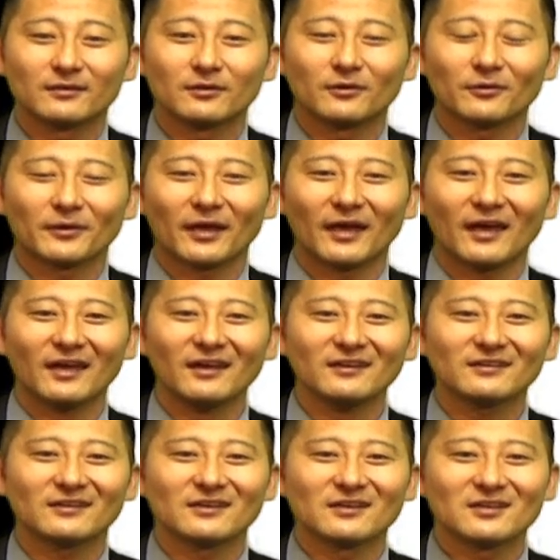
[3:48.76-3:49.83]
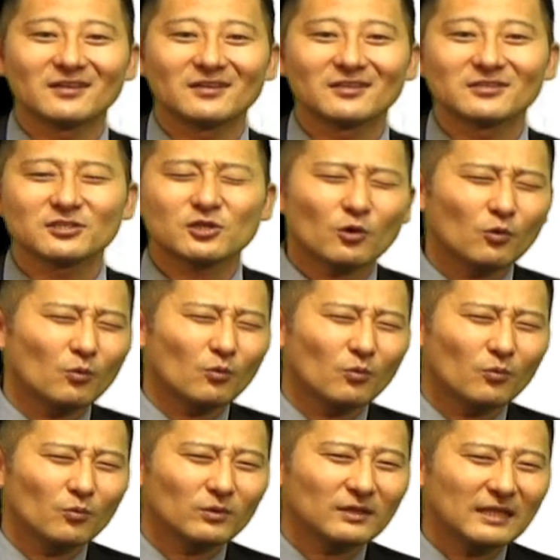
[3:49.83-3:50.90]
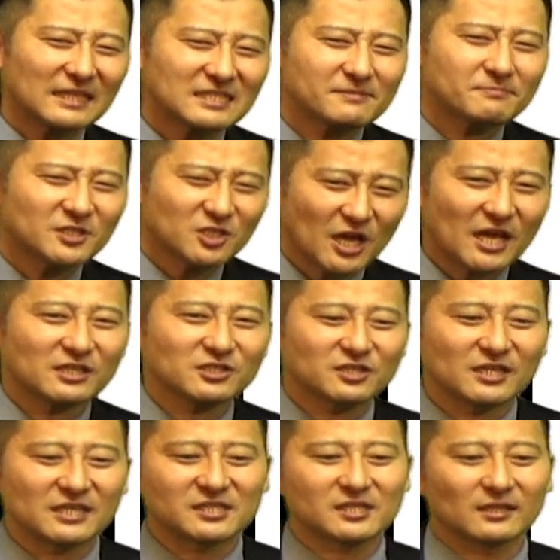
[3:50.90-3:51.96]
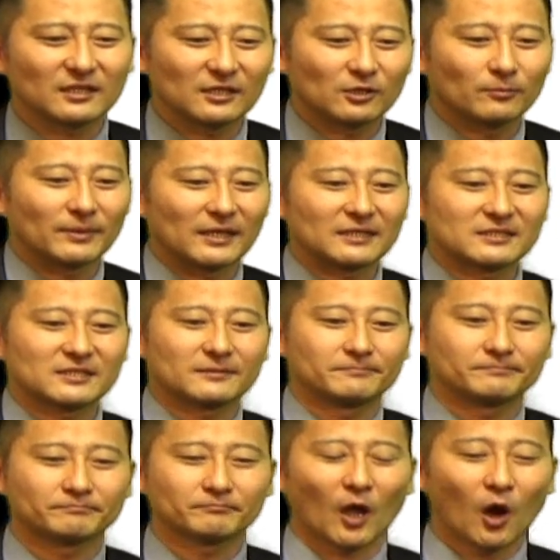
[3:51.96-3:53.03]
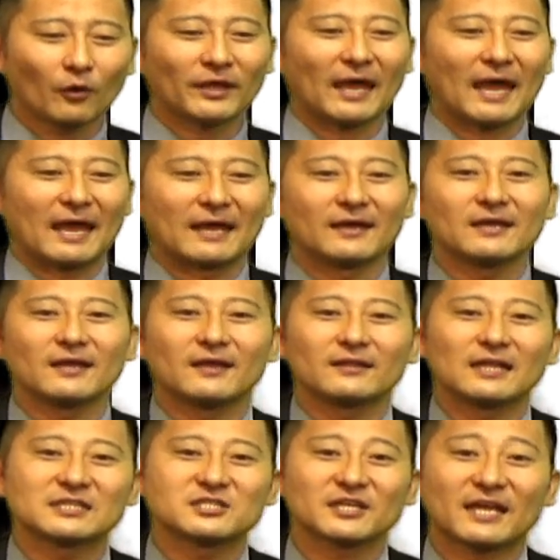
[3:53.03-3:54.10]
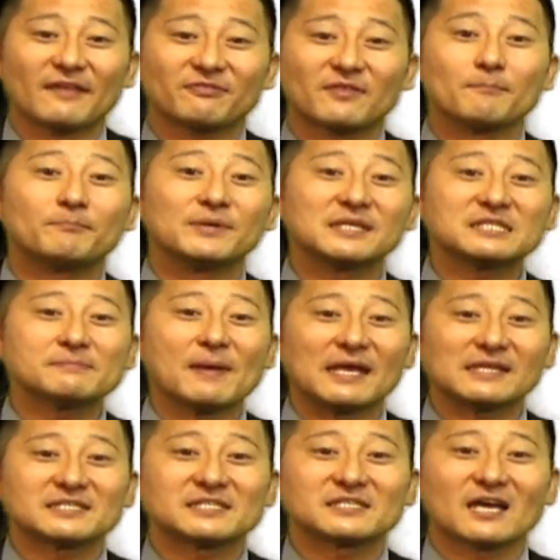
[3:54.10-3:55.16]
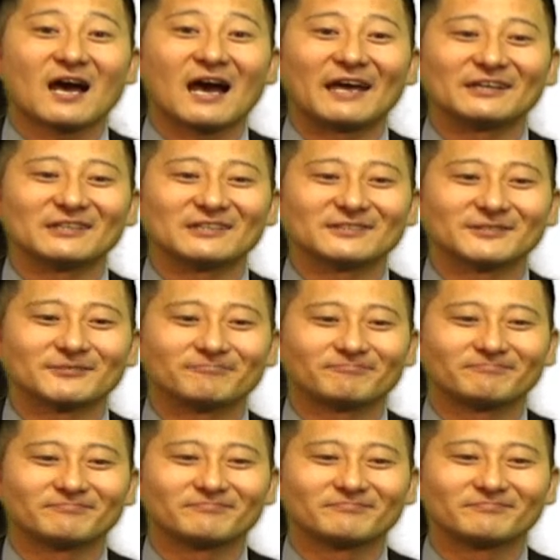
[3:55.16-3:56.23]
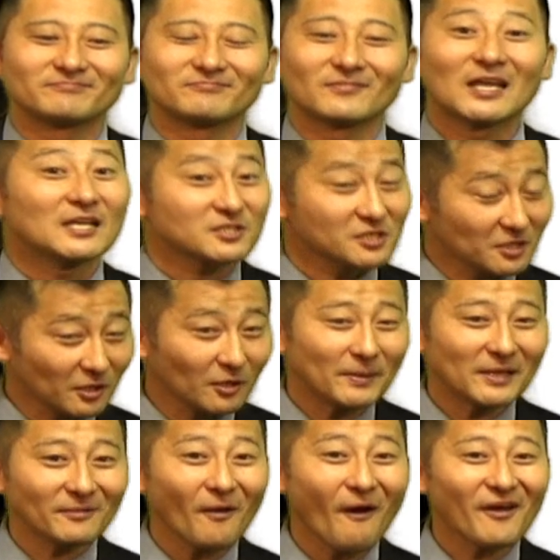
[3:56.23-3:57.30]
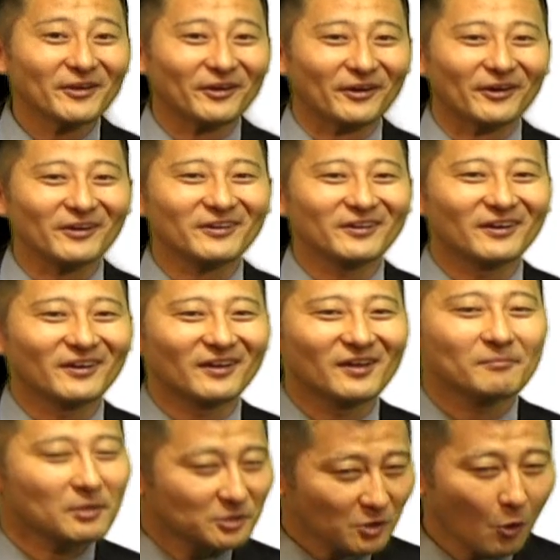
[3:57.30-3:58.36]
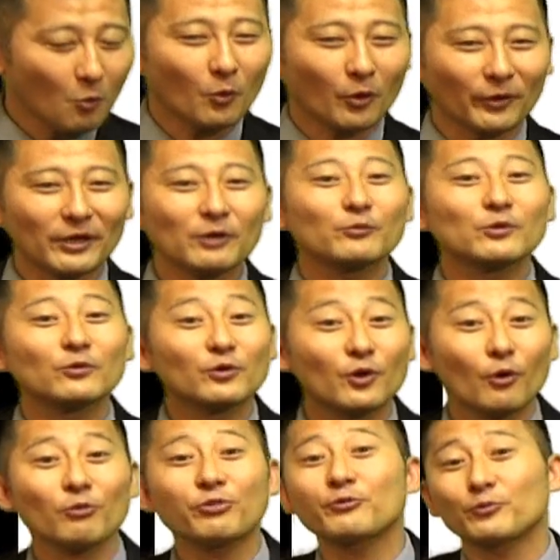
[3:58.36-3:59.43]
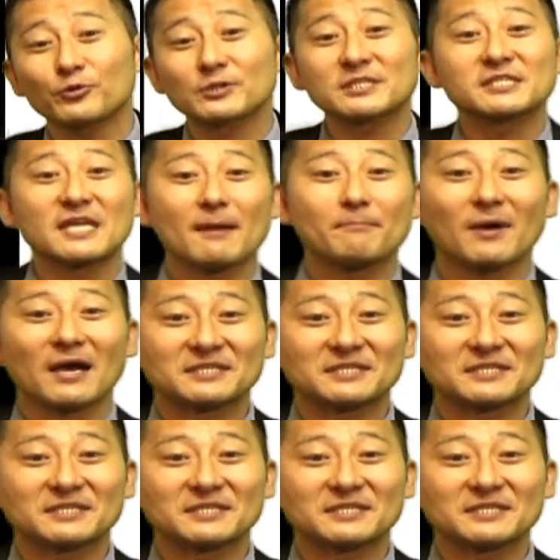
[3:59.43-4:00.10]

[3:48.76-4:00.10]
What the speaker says: Okay, so let's change this a little bit. Okay. Let's look at the Bizmates Style. It's a little bit longer, but don't worry, we will go through it step by